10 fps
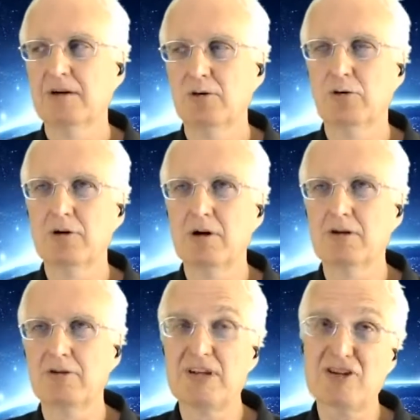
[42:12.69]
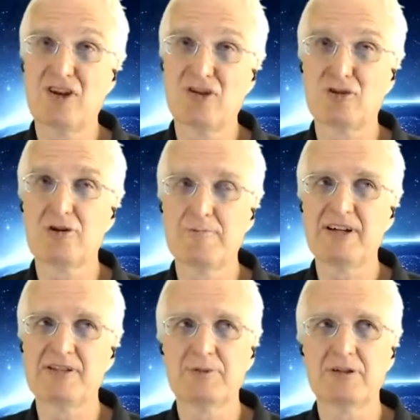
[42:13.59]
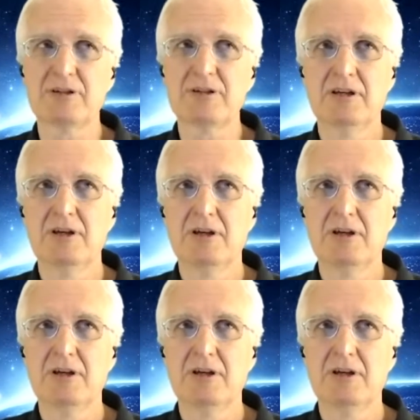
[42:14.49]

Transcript: Or there's actually a third possibility.